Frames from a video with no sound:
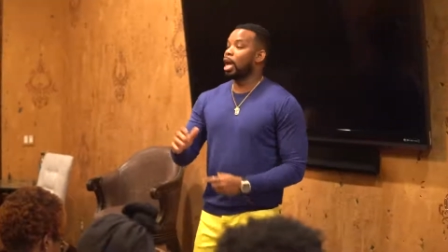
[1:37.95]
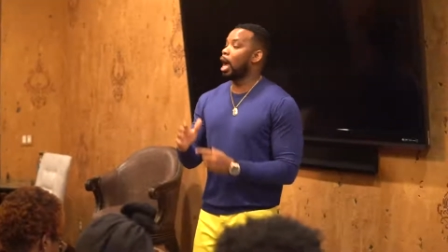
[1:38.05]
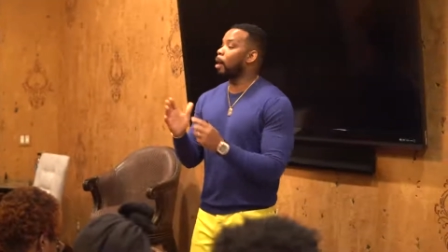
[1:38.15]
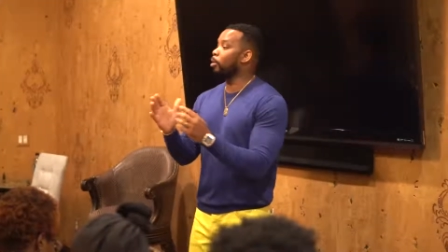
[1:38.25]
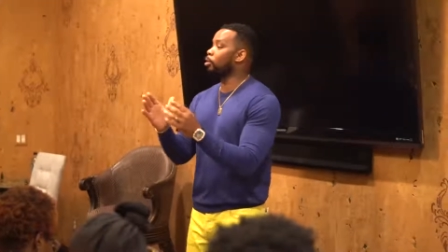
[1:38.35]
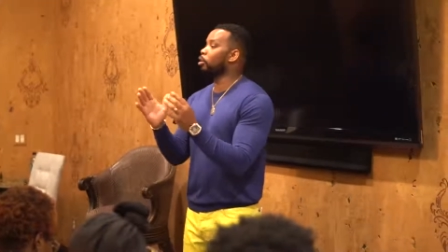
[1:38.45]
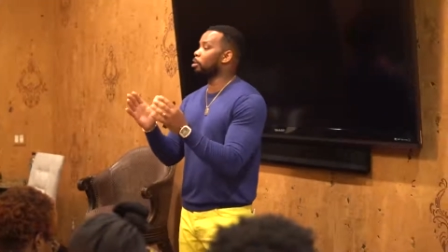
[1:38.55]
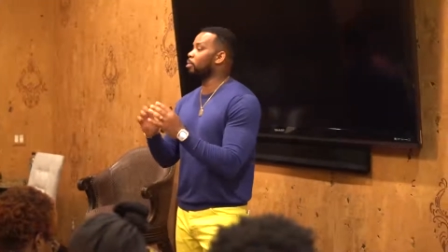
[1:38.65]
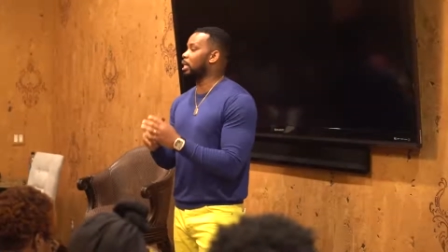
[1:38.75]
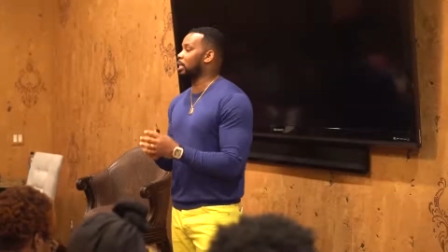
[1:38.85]
How many are going
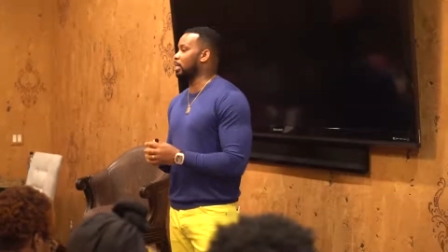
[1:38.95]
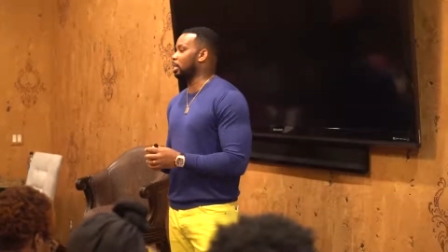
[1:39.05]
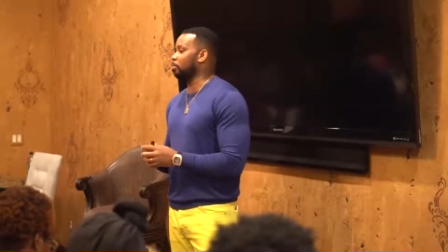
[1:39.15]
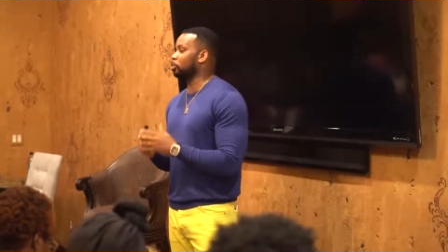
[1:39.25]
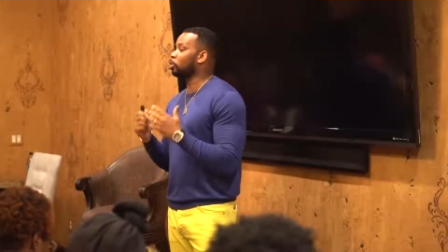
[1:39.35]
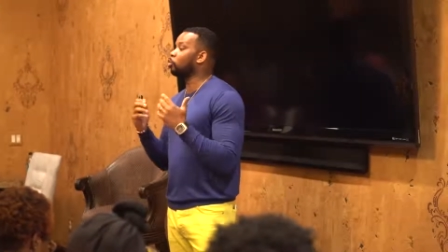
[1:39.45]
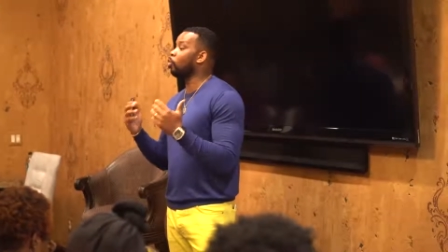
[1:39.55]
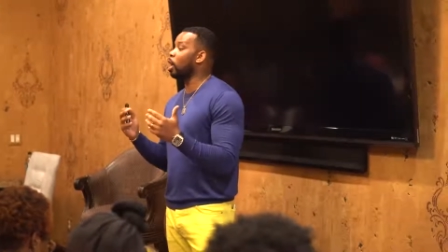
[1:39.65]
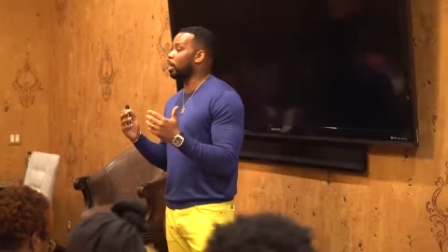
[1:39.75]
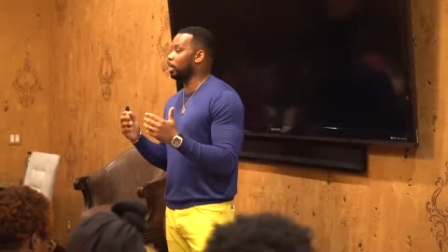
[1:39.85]
to be in Neiman's
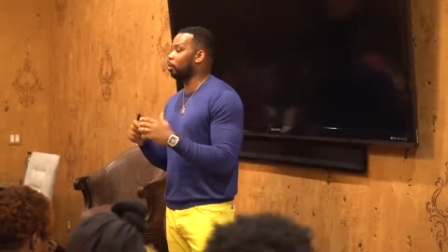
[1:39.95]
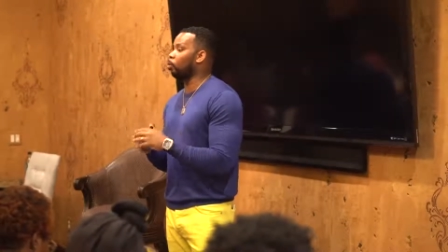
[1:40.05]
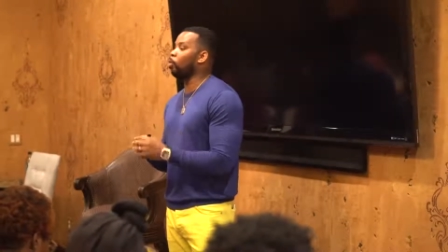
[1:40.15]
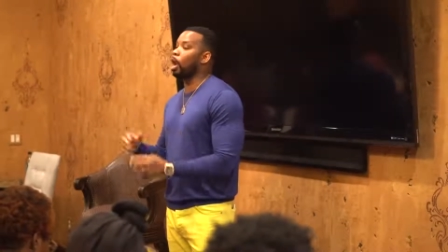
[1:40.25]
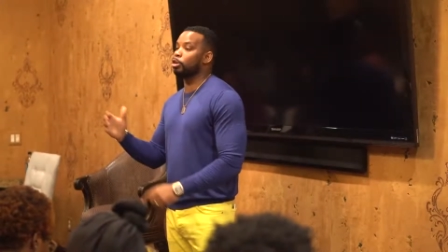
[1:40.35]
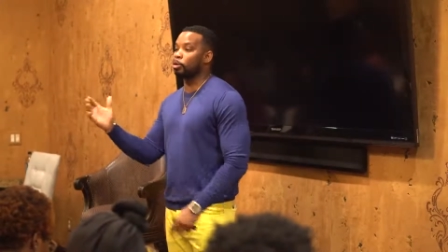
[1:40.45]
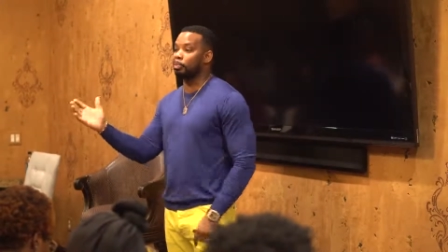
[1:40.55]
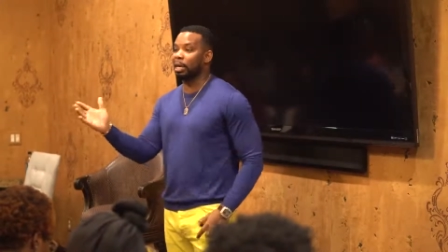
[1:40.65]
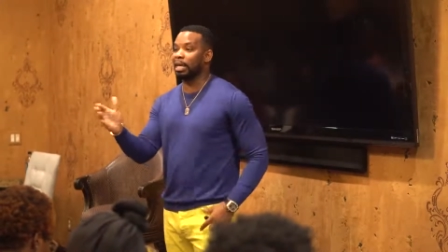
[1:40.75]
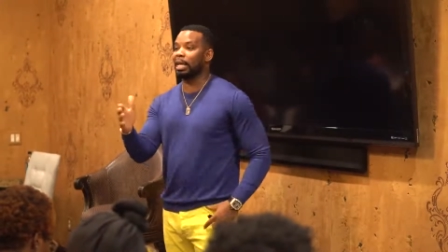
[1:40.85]
crying while you're
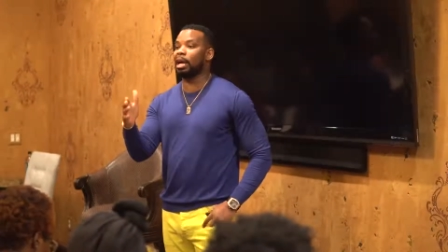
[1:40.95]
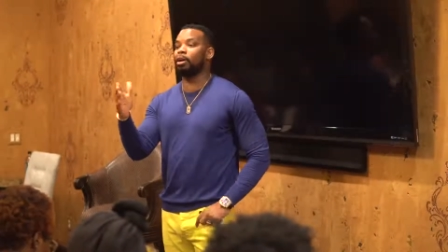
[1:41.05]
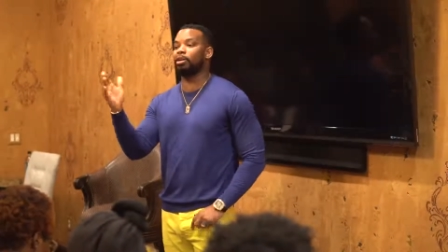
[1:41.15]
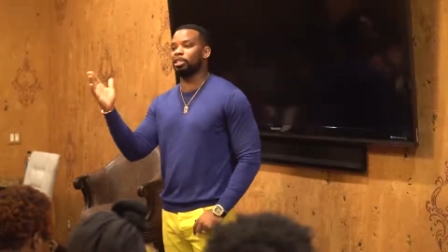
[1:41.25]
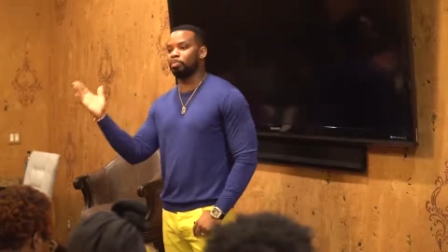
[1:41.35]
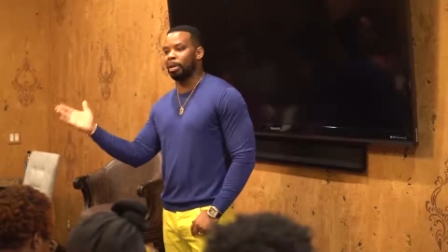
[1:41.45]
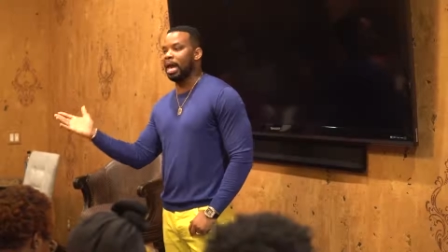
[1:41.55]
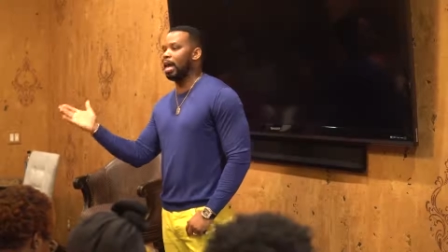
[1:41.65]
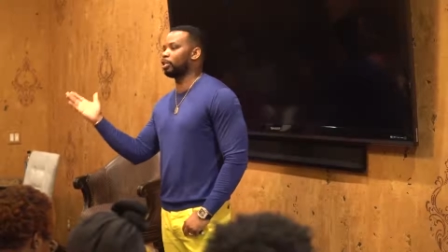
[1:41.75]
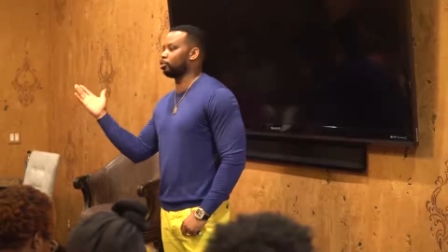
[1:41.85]
picking out all these
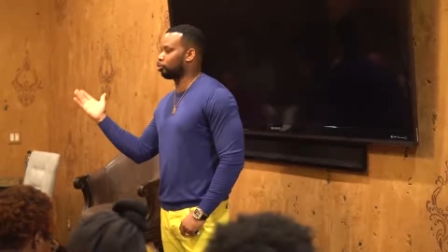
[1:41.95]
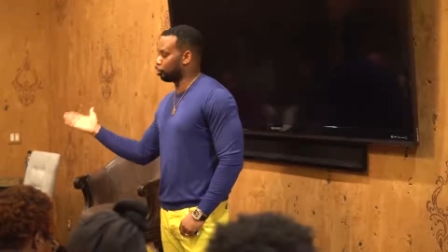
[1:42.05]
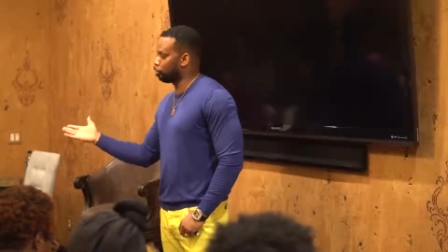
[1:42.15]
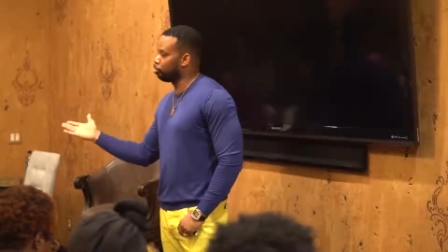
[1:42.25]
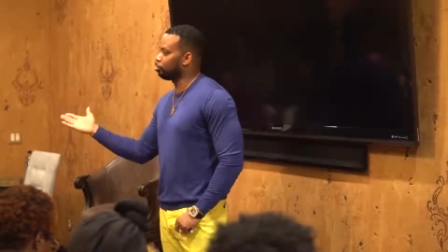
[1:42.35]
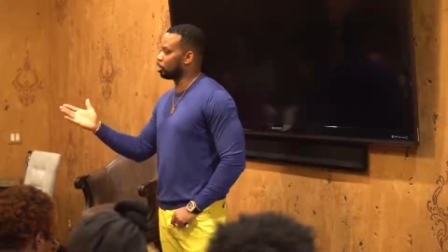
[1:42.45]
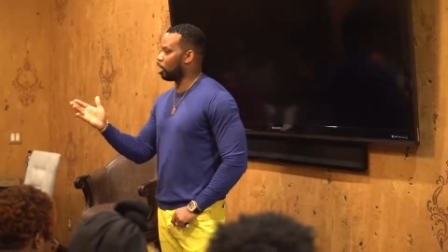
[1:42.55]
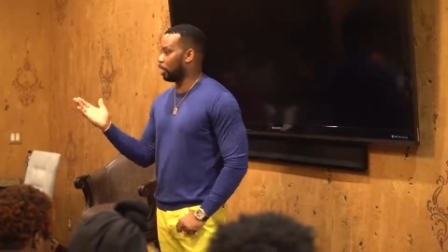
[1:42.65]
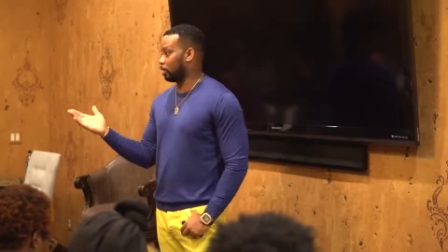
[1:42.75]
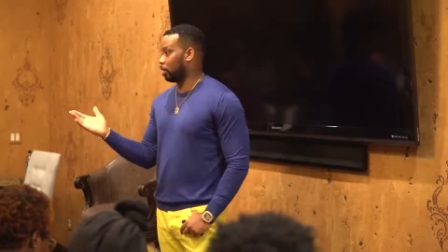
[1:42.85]
bags and shoes and
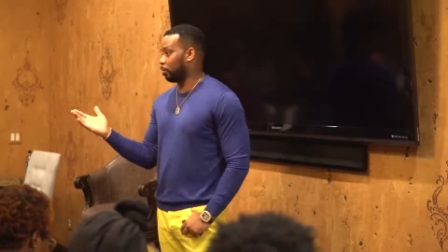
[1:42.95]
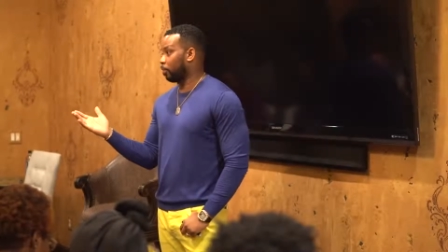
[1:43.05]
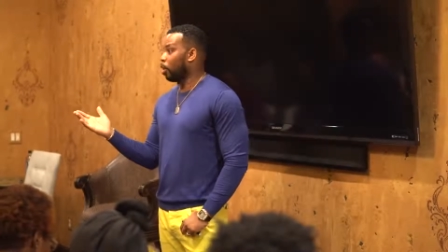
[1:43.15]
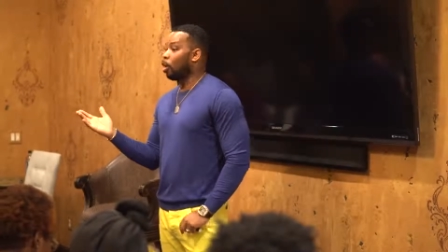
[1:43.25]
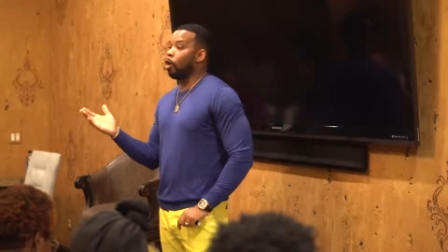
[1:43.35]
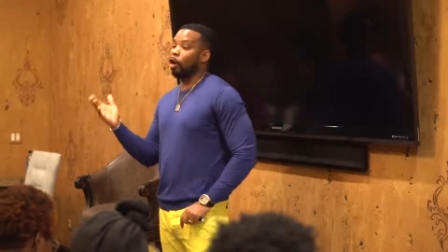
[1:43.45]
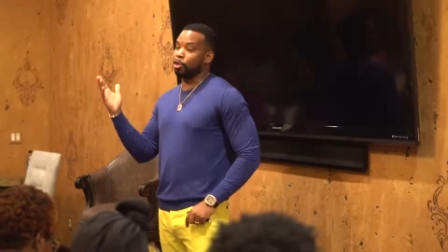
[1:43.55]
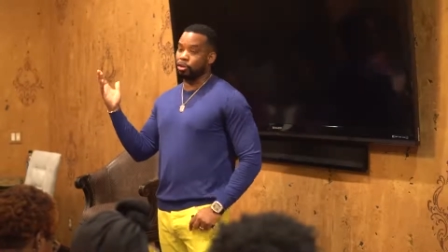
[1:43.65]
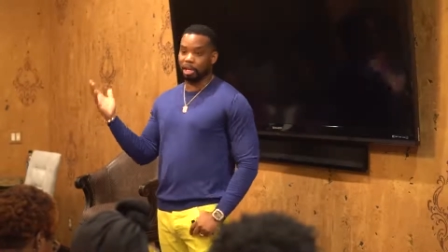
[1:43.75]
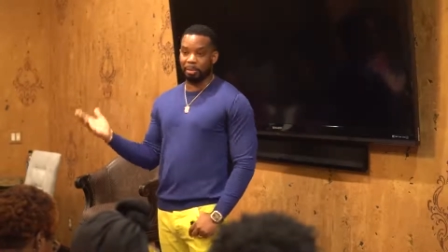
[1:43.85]
all that stuff? Or
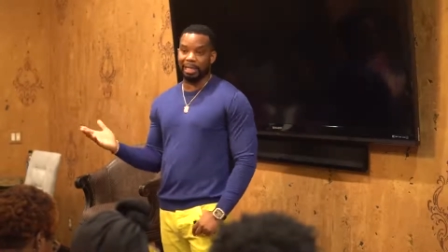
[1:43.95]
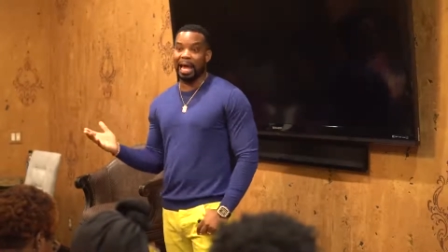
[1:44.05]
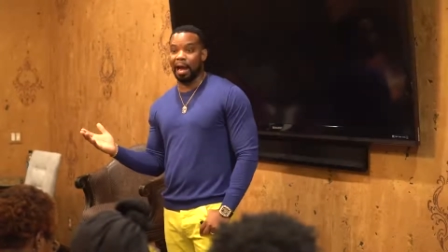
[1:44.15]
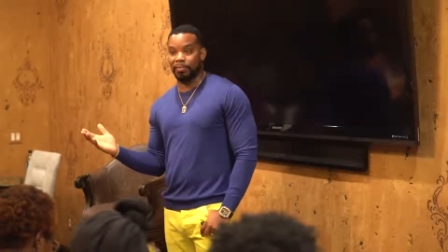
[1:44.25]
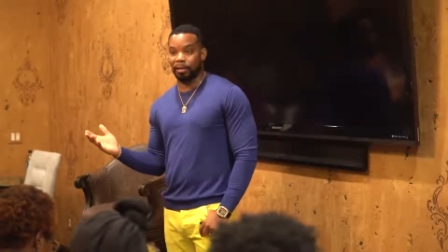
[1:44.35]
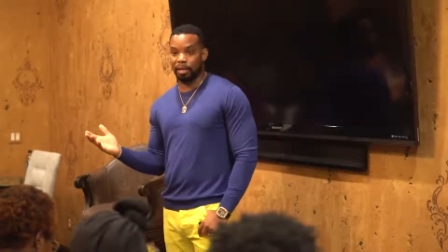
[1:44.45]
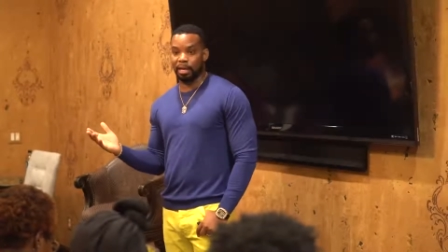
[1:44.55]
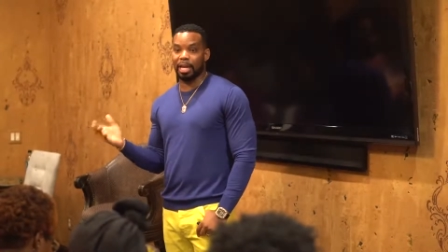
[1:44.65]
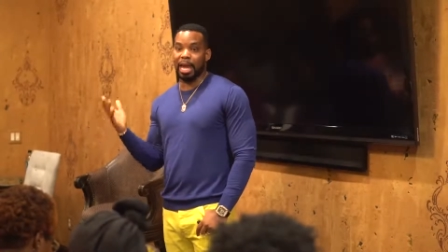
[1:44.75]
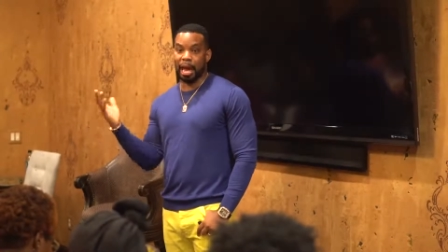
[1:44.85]
are you going to be laughing
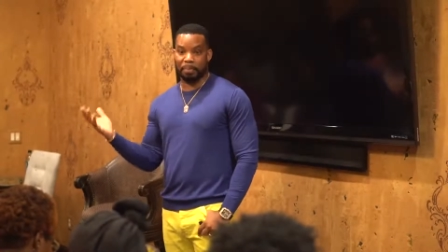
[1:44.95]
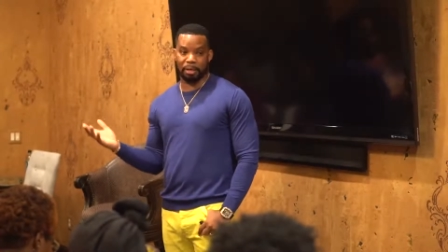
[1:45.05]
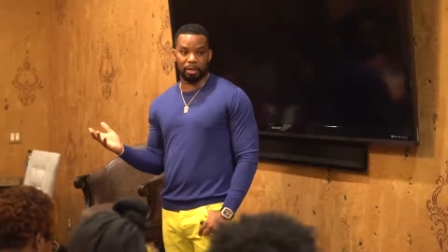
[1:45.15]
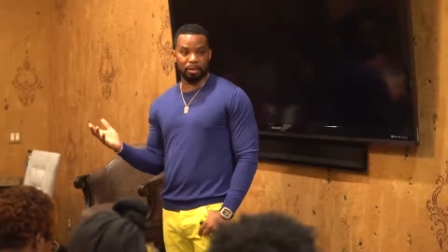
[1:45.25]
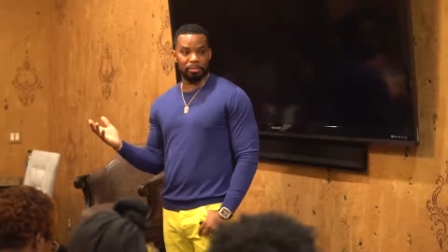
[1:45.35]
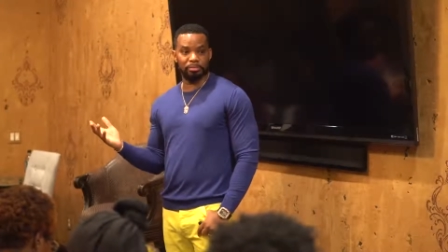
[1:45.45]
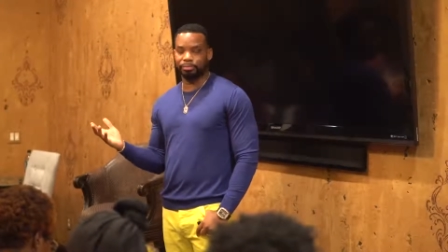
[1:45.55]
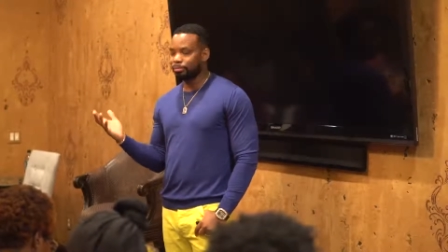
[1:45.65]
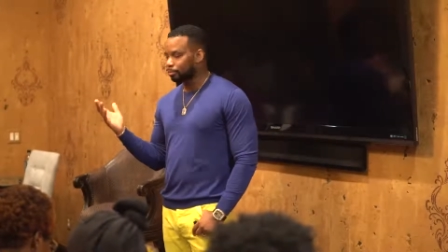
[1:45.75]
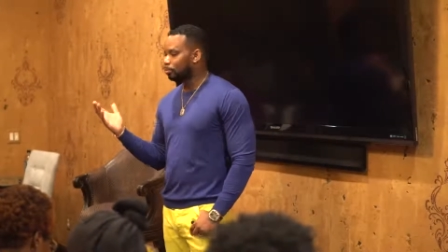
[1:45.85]
and happy?
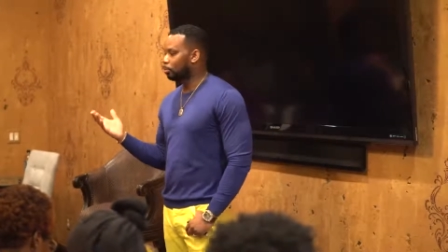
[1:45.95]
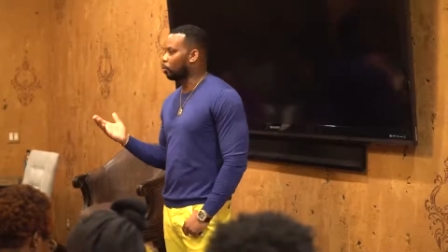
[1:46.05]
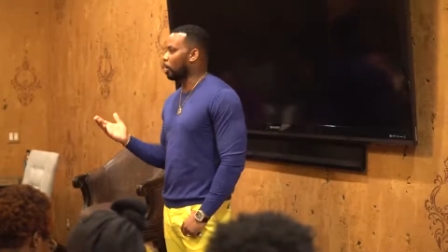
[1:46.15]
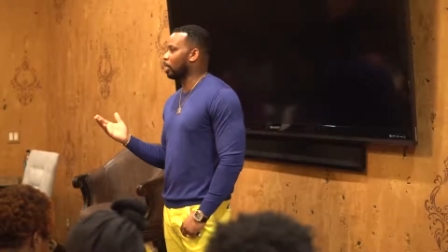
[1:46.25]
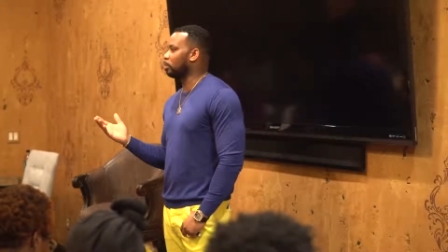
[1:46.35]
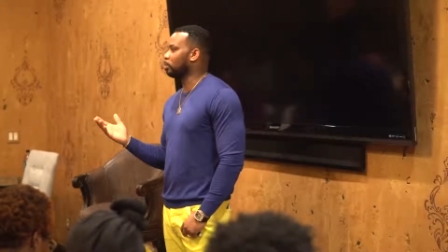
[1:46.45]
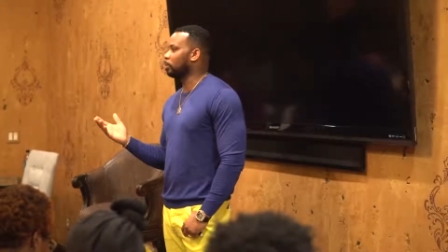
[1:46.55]
Okay.